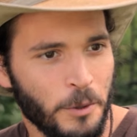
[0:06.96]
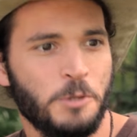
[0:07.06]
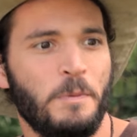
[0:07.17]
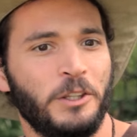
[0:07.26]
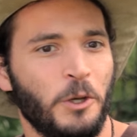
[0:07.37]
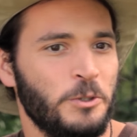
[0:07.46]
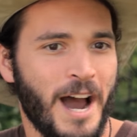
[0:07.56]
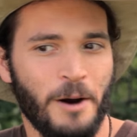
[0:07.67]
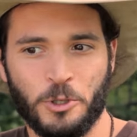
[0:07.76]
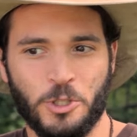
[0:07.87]
Jeremy
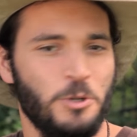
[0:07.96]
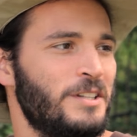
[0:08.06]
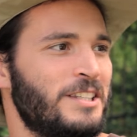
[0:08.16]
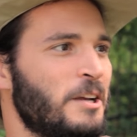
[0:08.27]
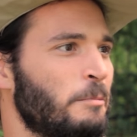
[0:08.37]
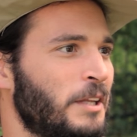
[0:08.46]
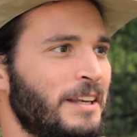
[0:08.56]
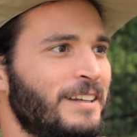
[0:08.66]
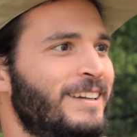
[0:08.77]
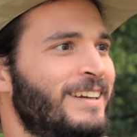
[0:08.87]
talks about how he went
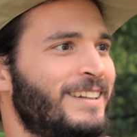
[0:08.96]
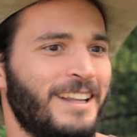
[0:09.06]
from being a